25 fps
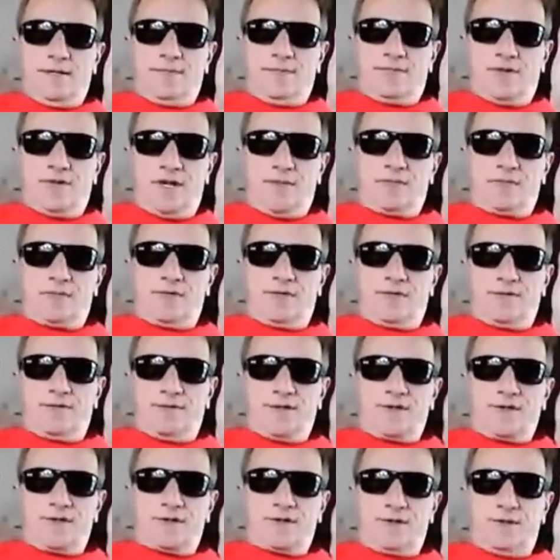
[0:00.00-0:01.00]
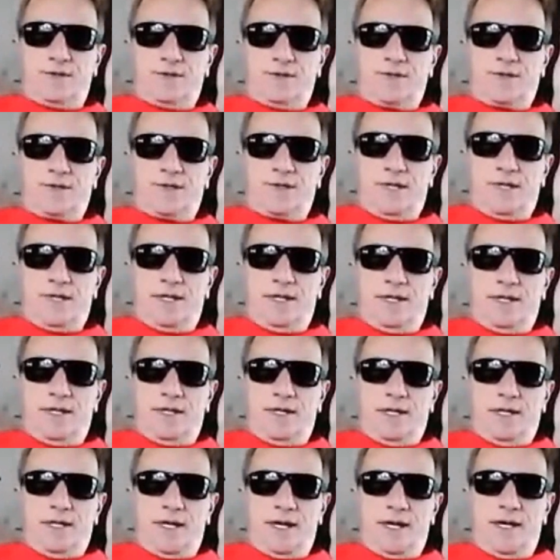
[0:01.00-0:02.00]
and proper officials
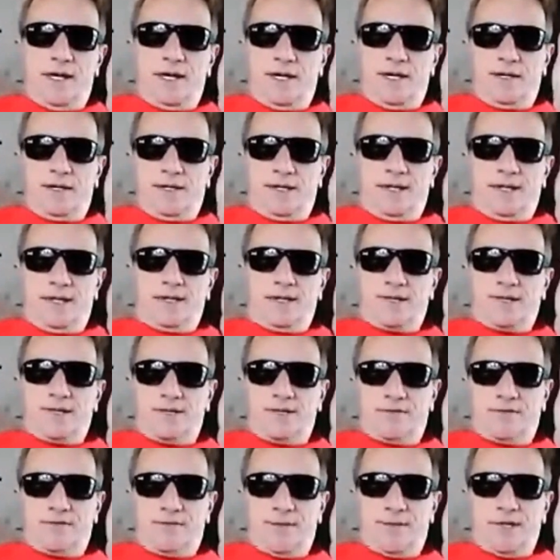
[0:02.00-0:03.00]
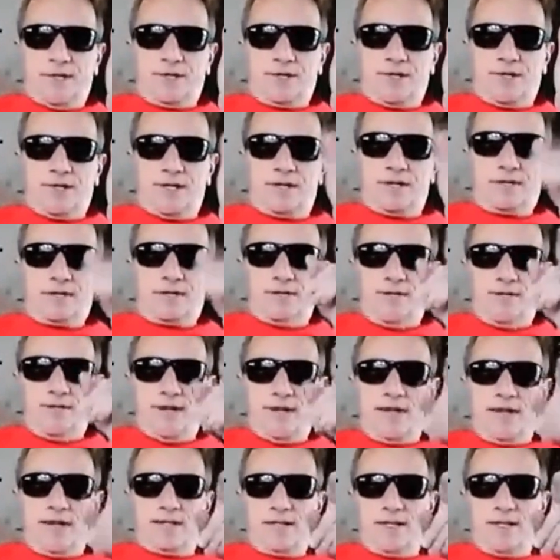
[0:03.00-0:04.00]
and get this information out. The
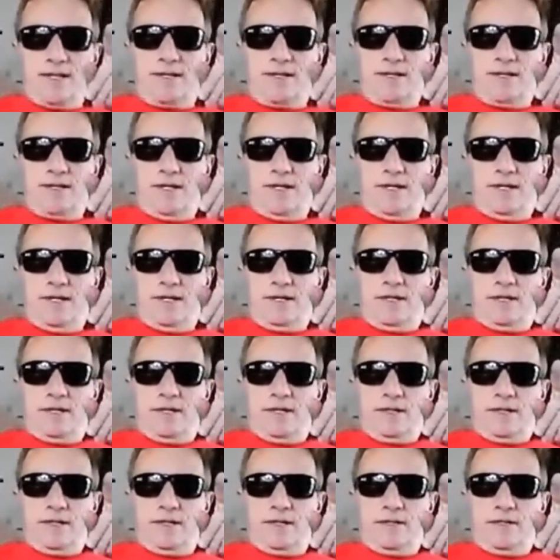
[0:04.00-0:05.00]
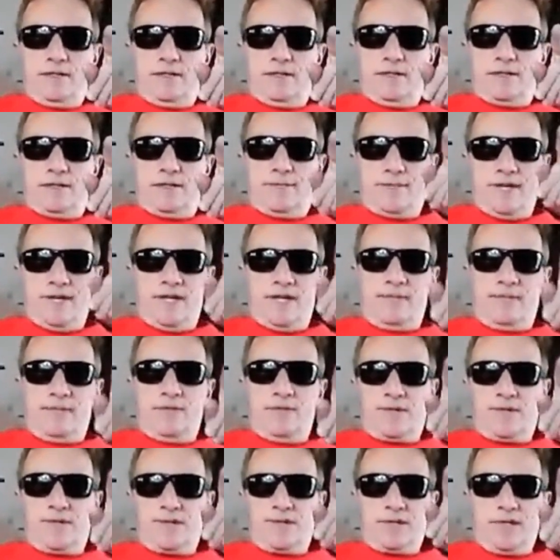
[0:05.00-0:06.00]
fact that the
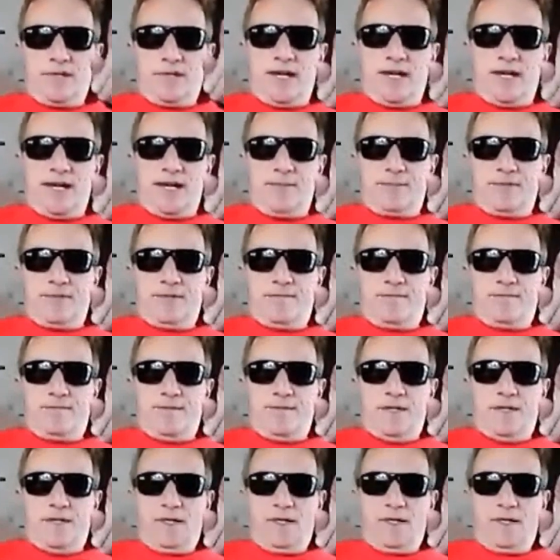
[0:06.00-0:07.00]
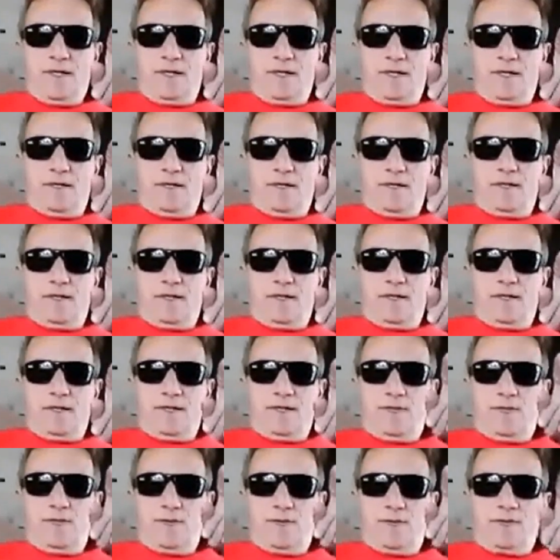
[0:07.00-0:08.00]
baby was slapped,
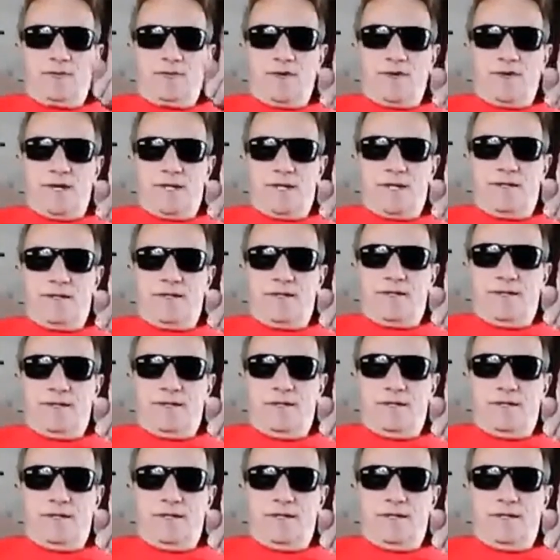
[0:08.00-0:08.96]
that you were threatened,